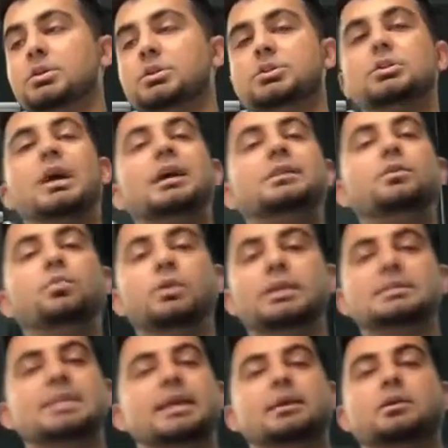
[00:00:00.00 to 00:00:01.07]
So the other one
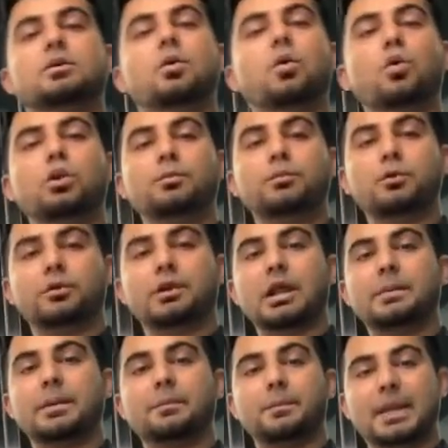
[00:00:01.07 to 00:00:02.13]
is like goal
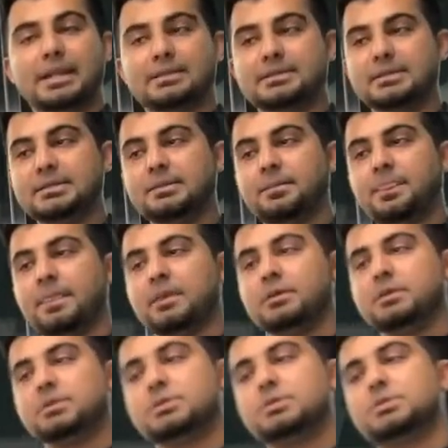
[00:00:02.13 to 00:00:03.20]
programming method.
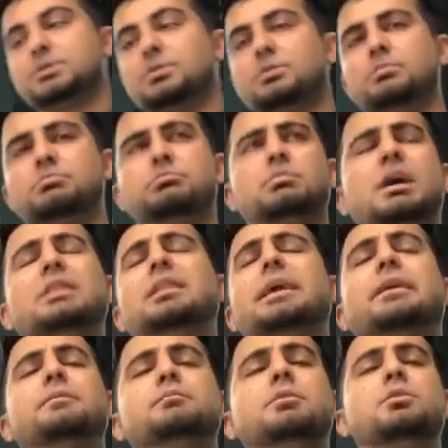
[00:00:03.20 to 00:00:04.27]
So
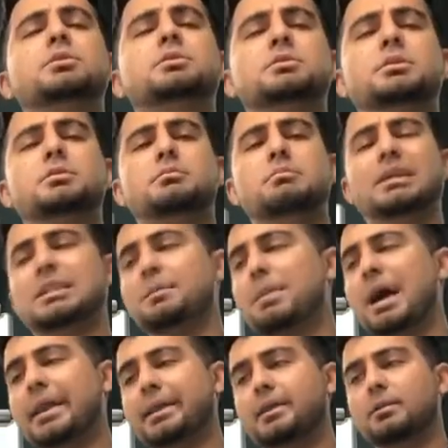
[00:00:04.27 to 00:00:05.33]
unlike most
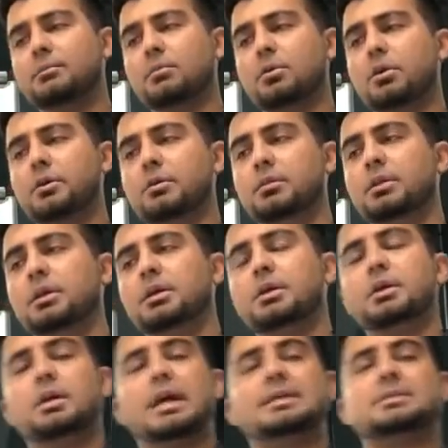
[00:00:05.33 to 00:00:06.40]
mathematical model,
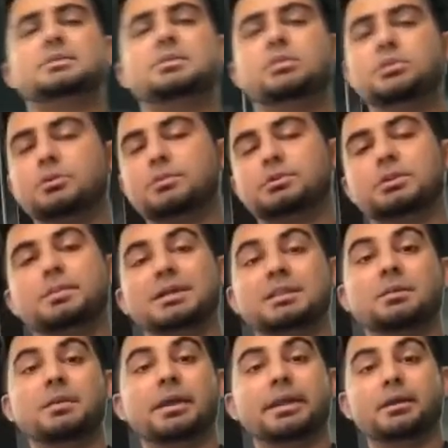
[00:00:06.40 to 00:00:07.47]
as I told you about the
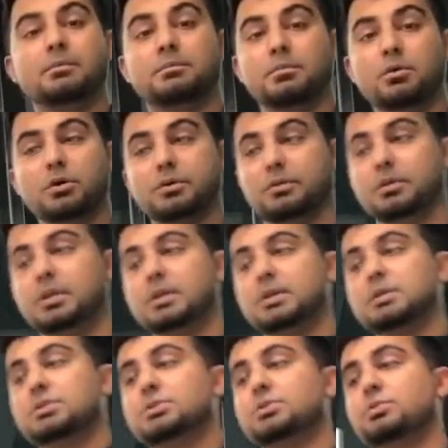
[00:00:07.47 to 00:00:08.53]
mathematical model,
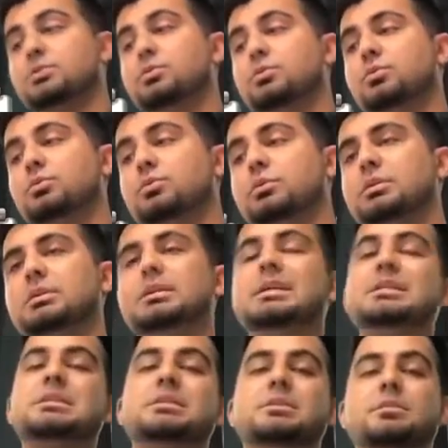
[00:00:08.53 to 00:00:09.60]
so
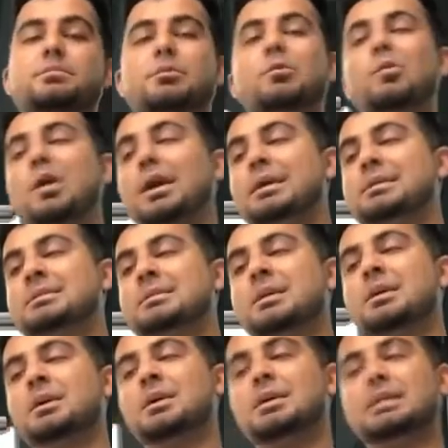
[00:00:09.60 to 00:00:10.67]
this provides
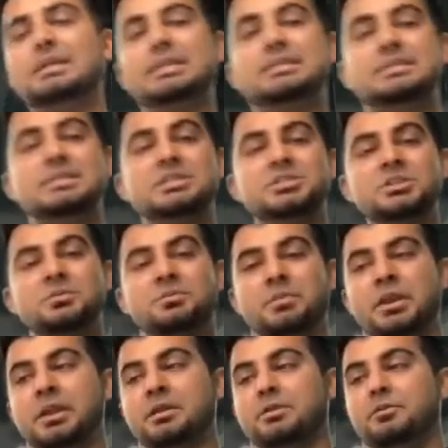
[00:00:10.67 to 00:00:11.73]
the decision
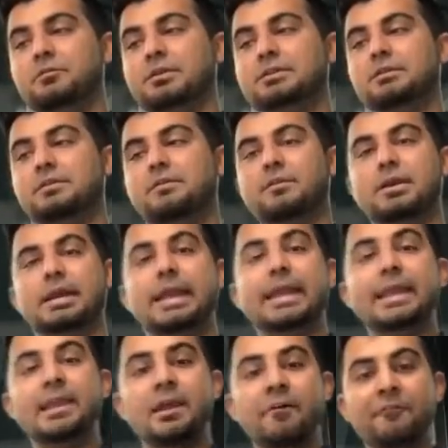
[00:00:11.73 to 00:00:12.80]
maker with
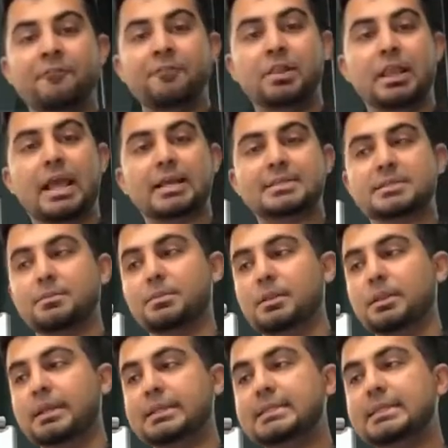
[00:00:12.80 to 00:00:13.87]
enough
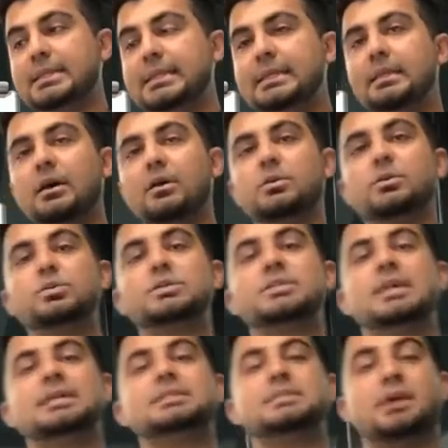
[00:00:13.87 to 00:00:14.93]
flexibility to
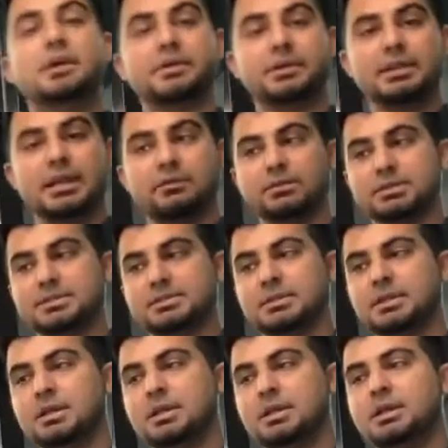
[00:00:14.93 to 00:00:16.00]
set target levels
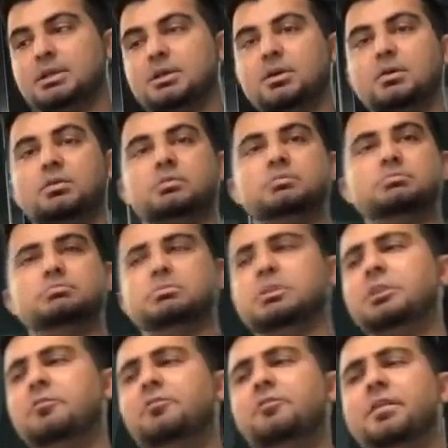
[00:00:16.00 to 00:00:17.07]
on
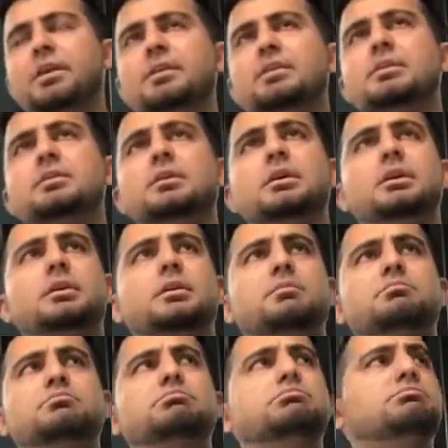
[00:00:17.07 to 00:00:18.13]
different
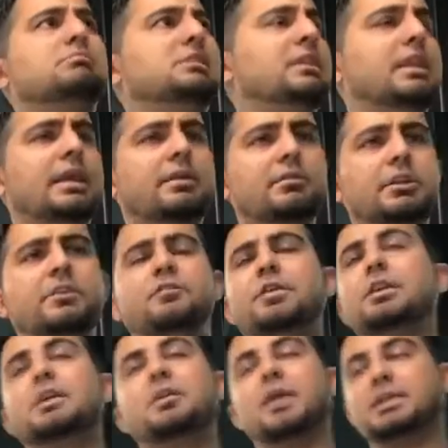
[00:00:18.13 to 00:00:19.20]

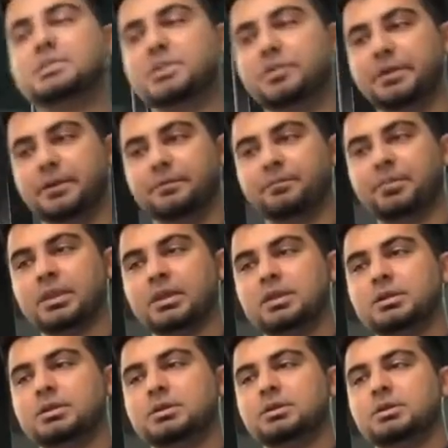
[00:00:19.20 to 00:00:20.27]
different criteria.
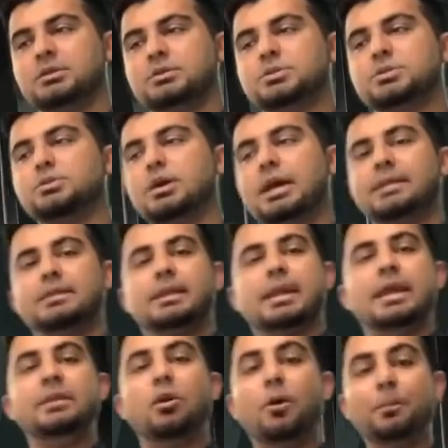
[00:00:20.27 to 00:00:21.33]
So and
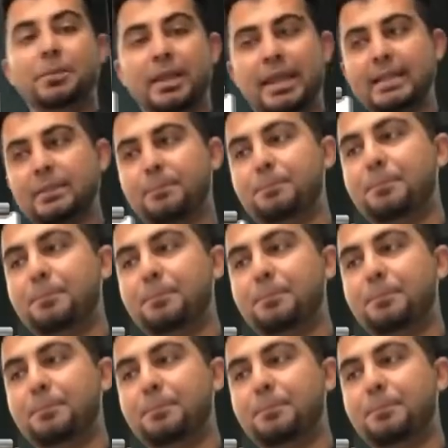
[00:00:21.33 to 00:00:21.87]
obtain the